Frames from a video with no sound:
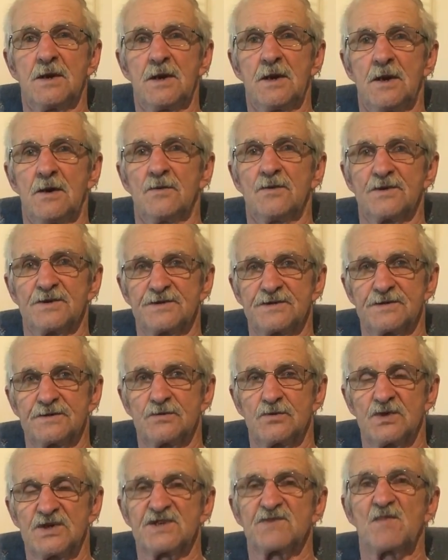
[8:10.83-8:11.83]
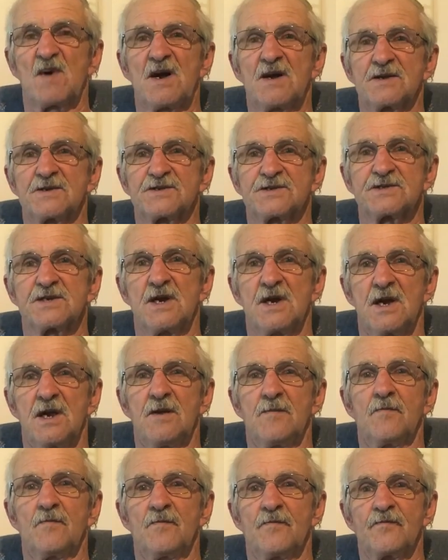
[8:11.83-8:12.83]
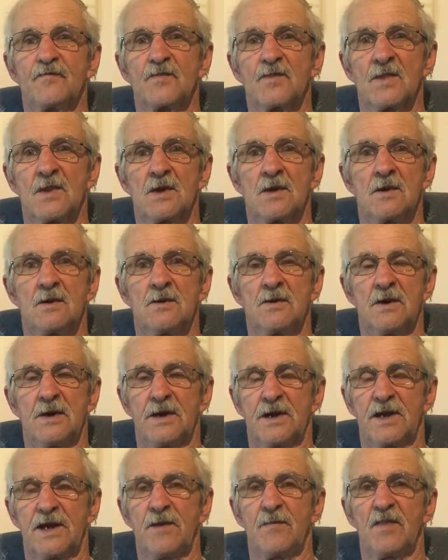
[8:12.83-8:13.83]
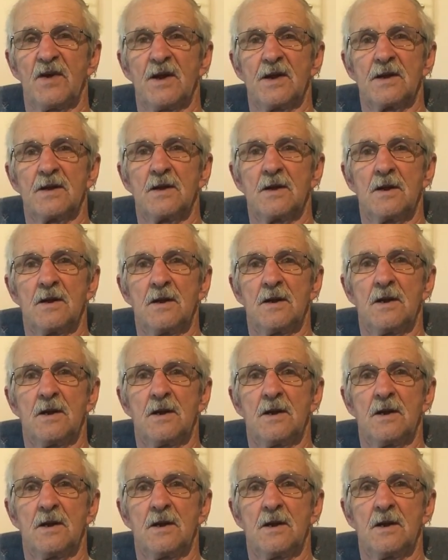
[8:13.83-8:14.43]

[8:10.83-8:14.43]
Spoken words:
and it was response time. We had to keep it at